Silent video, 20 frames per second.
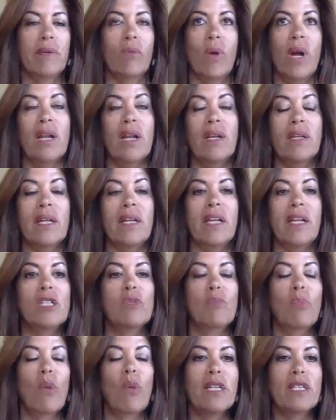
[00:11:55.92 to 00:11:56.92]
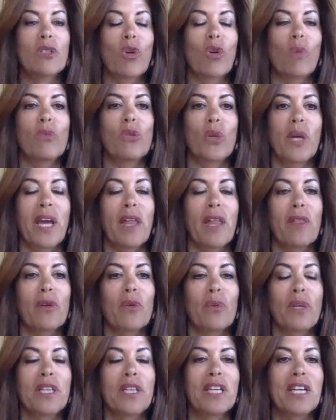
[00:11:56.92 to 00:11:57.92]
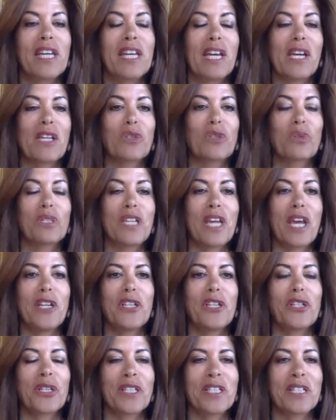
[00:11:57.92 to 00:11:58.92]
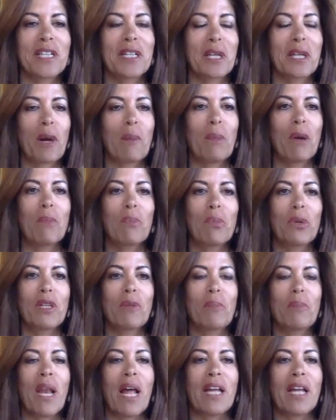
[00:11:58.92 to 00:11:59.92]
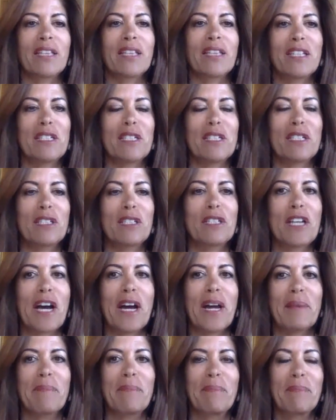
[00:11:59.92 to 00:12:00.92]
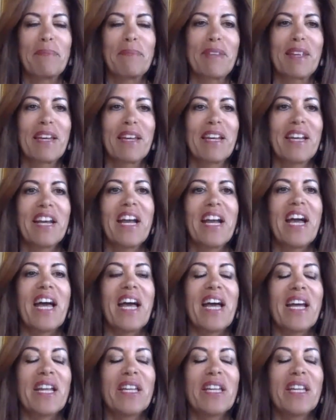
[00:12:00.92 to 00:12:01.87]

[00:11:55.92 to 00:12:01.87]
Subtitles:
Well, let's brainstorm together with the key associations and come up with the plan. This is the time. Mm-hmm.